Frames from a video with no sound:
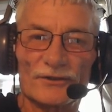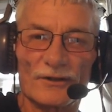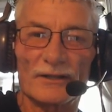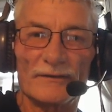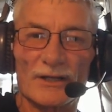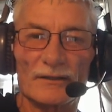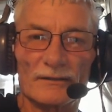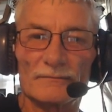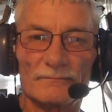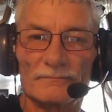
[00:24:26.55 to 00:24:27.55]
So now they've got
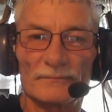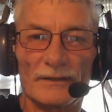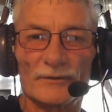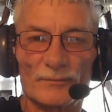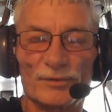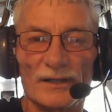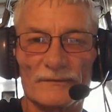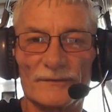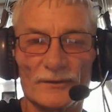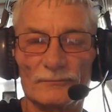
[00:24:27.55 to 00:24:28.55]
to level the playing
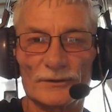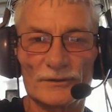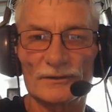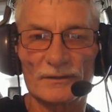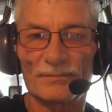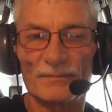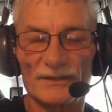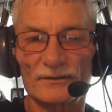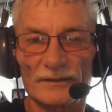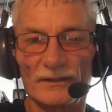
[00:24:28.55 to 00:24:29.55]
field, which is
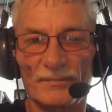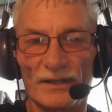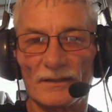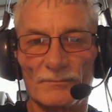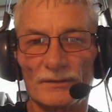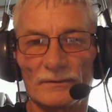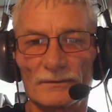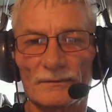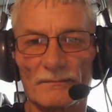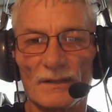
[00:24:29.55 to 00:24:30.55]
basically to pay the bills,